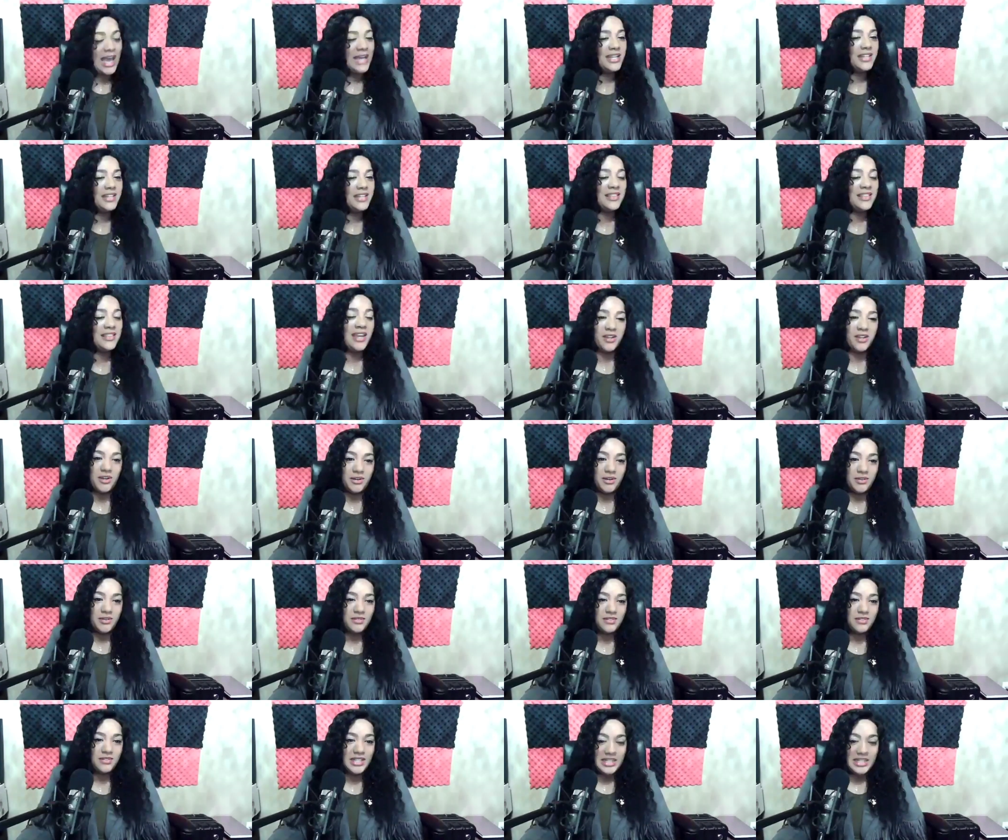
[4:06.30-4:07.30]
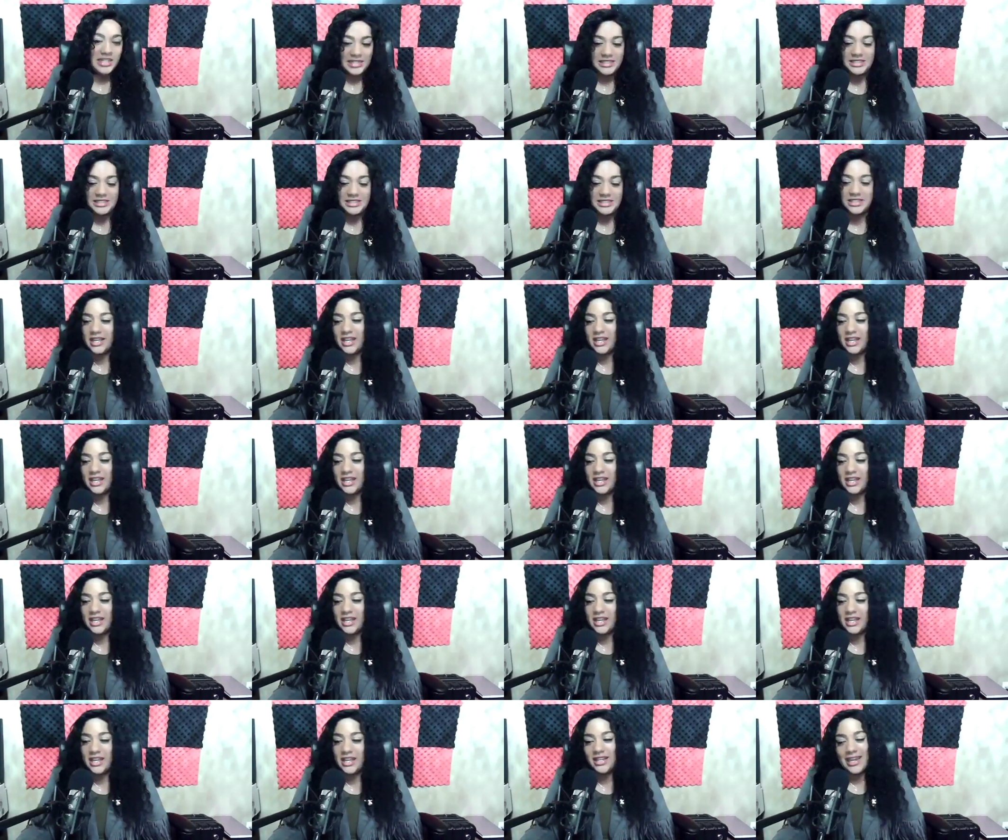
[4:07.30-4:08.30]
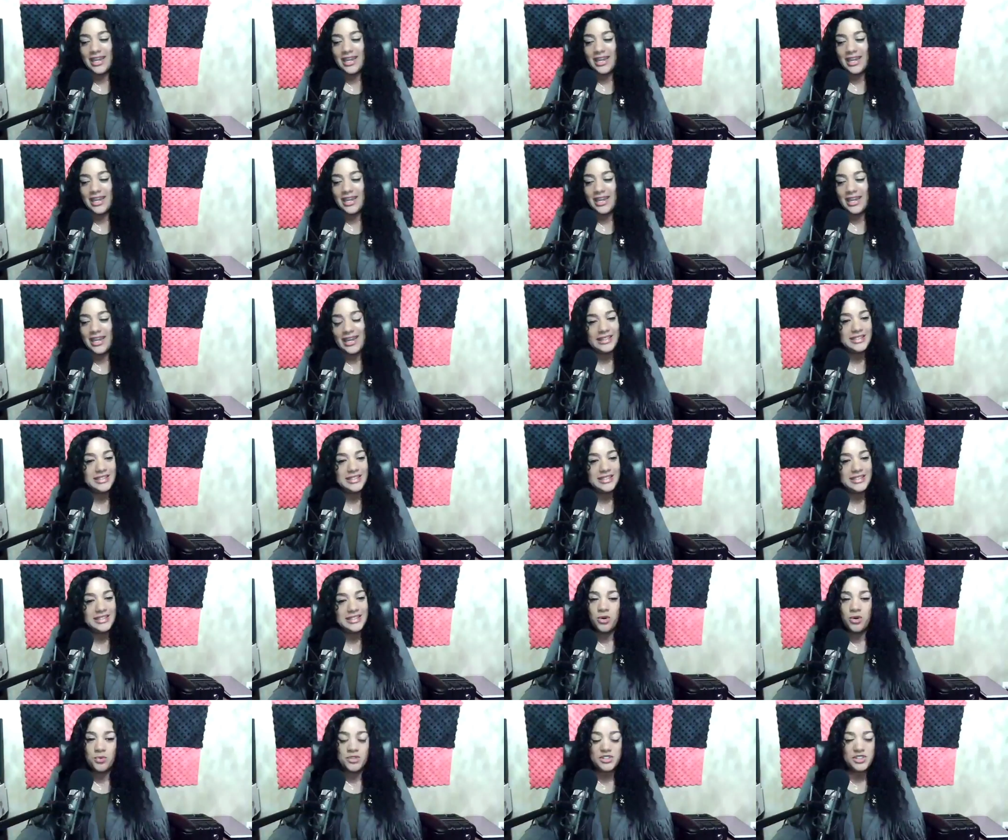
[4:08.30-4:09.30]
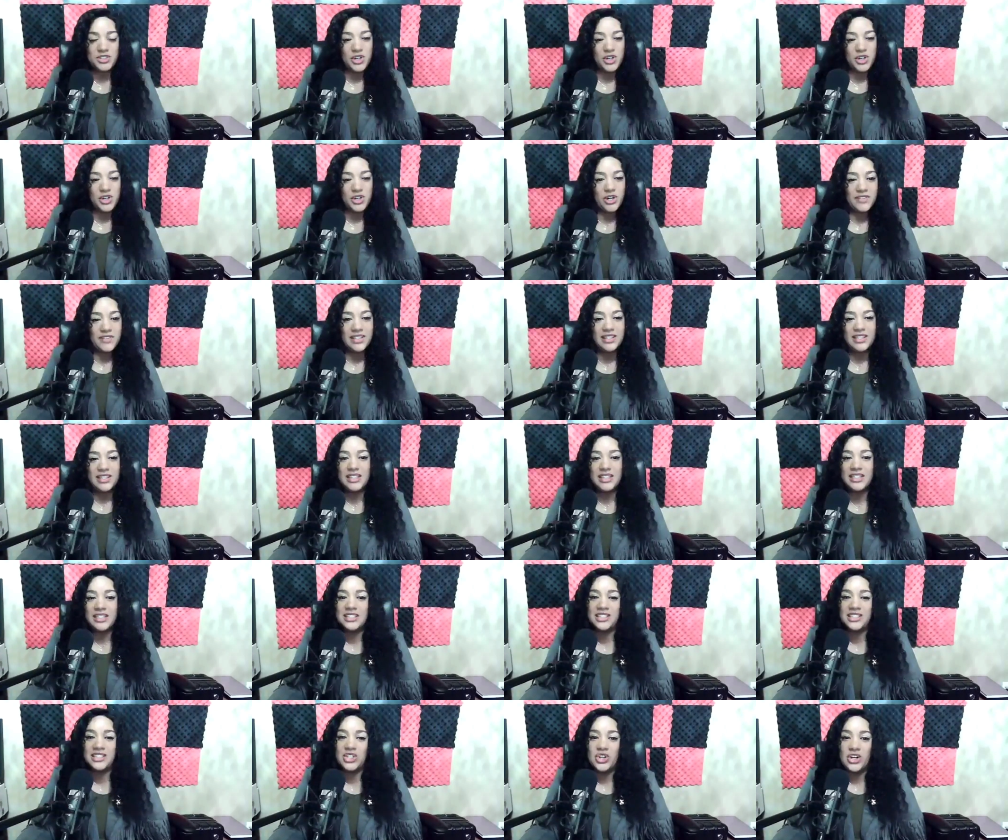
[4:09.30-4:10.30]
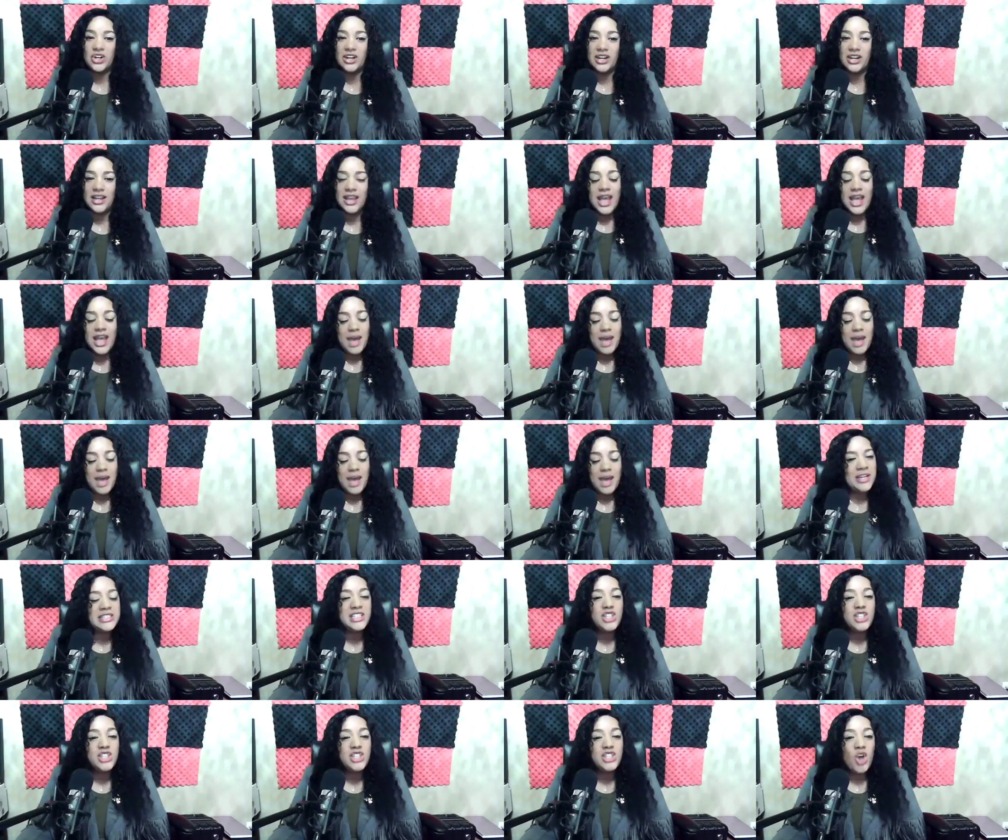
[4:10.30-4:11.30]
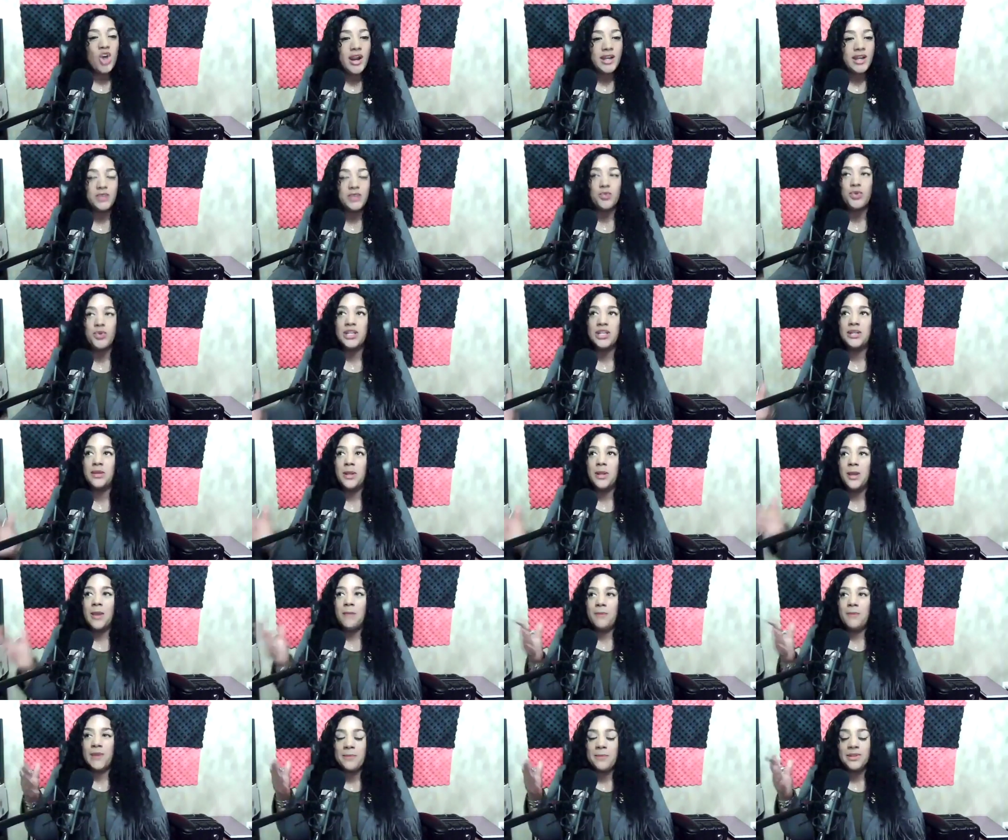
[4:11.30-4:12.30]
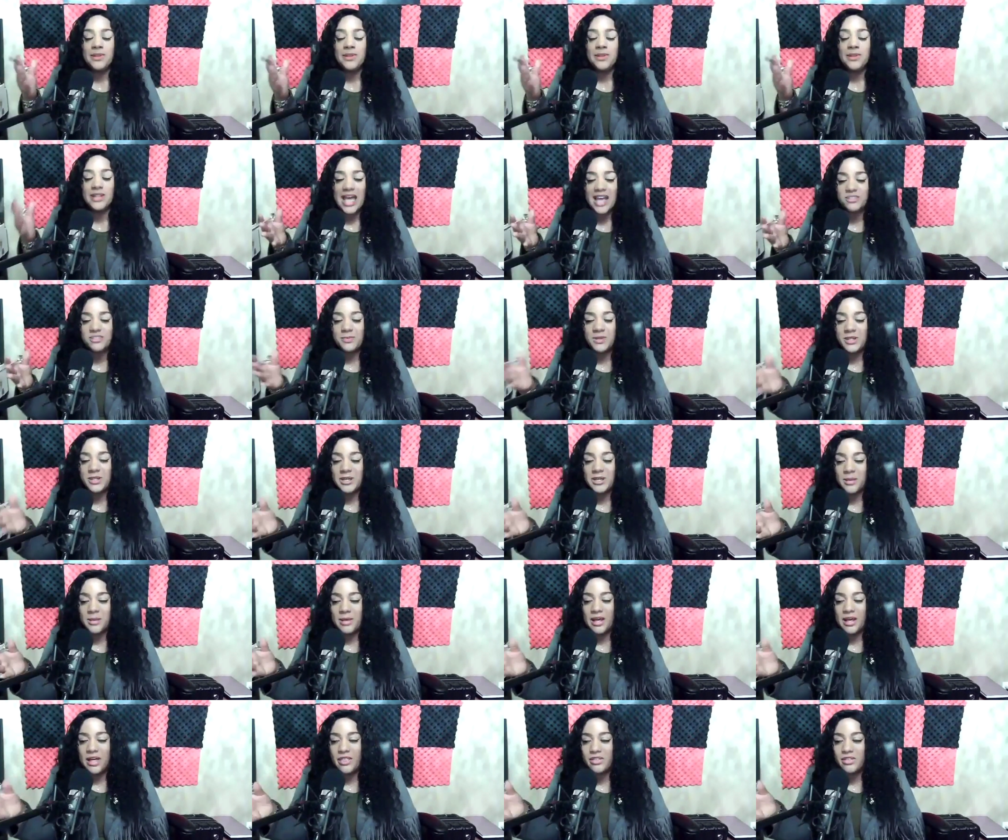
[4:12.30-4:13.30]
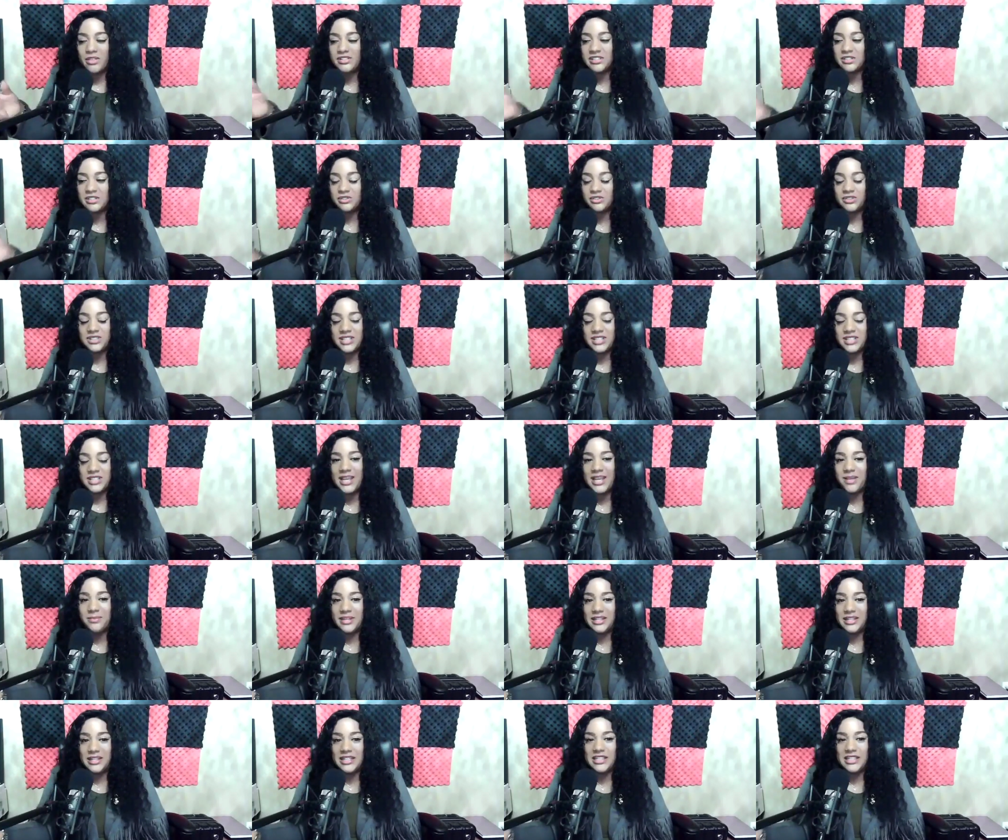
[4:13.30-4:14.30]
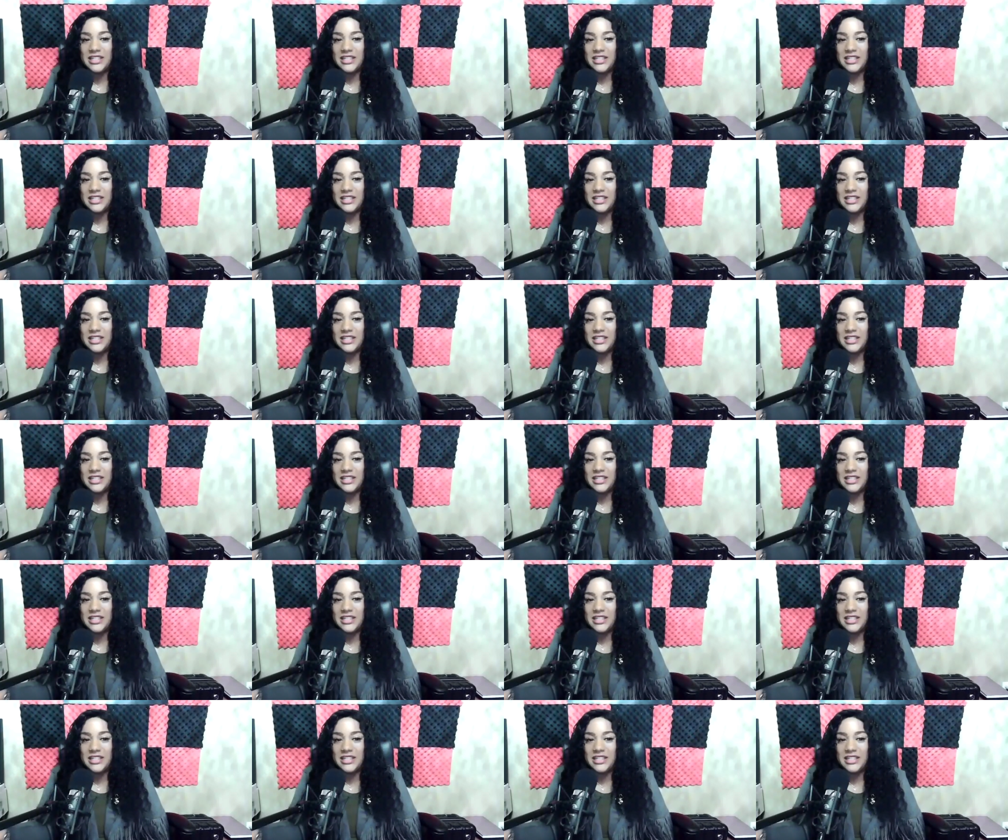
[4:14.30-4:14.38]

And how did that go? Is he like, like hey, listen, I'm, I'm more reserved than this? Or, I mean, because it's hard when people's lives become others' entertainment.